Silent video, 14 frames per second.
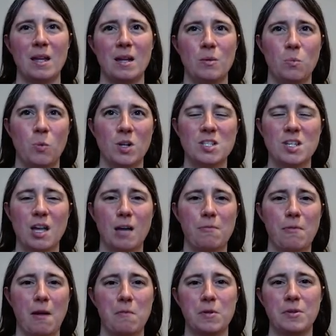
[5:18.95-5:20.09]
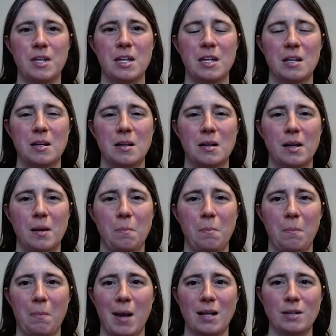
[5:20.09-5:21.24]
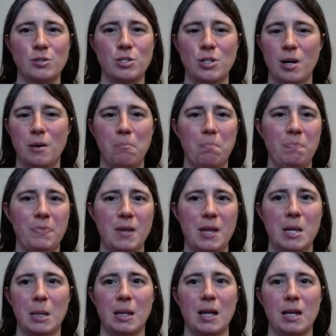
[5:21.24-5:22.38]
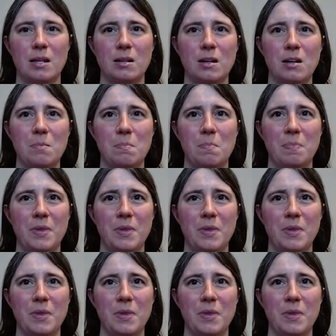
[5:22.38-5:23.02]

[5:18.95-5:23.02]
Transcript: once I have everything matched up and lined up,